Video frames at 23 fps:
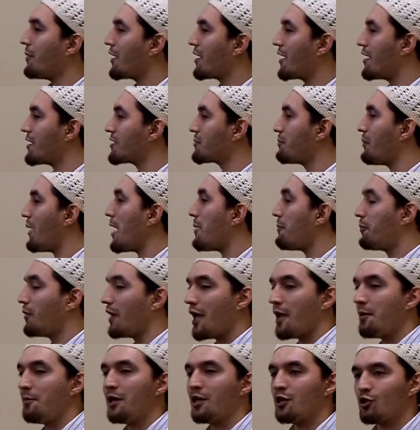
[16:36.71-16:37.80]
Because by
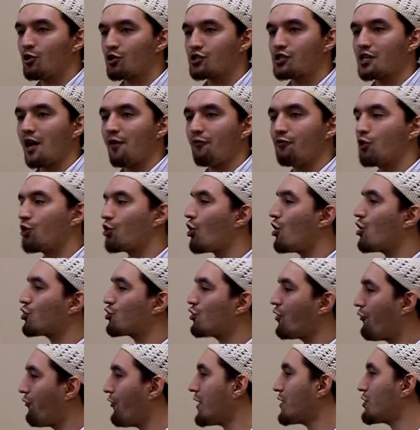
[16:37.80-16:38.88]
blaming yourself, you're going
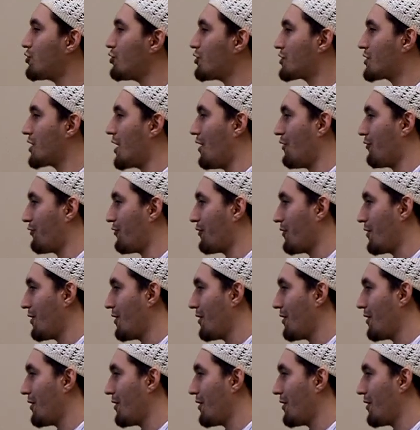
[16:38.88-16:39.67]
to fix yourself.